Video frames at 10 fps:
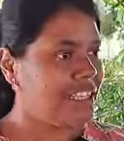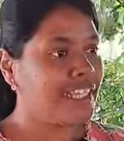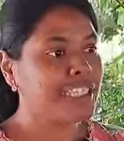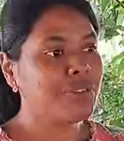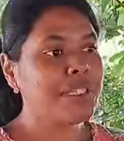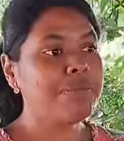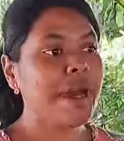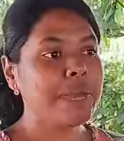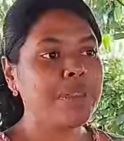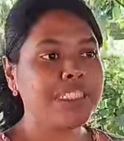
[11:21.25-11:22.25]
That's why the
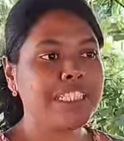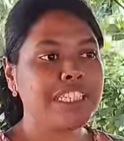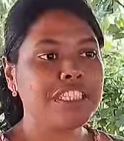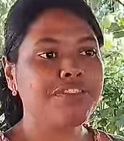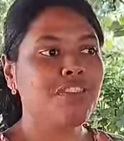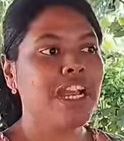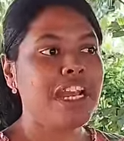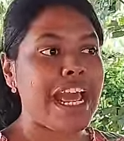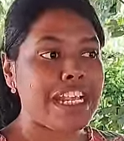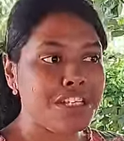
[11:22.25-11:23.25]
Bible says, for a
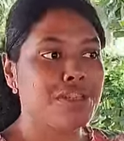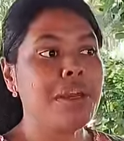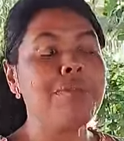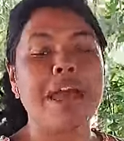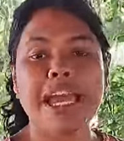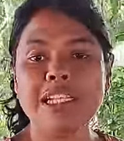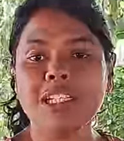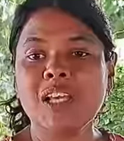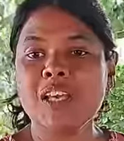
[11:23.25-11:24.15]
natural man,